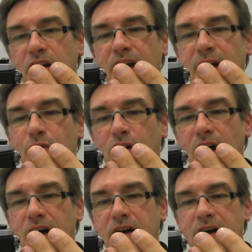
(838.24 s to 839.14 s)
the
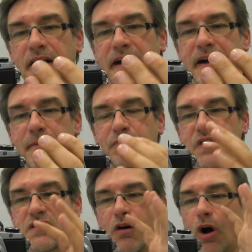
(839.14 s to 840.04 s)
camera.
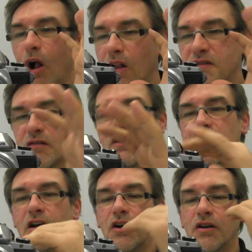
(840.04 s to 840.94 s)
So also
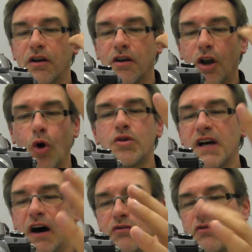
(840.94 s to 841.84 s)
here, no
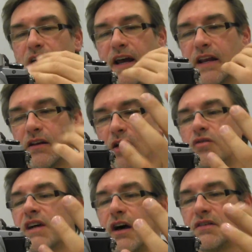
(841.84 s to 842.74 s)
downgrading,
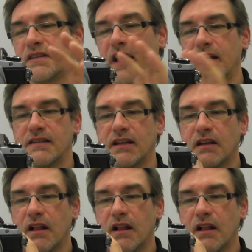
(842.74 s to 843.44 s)
no downsizing.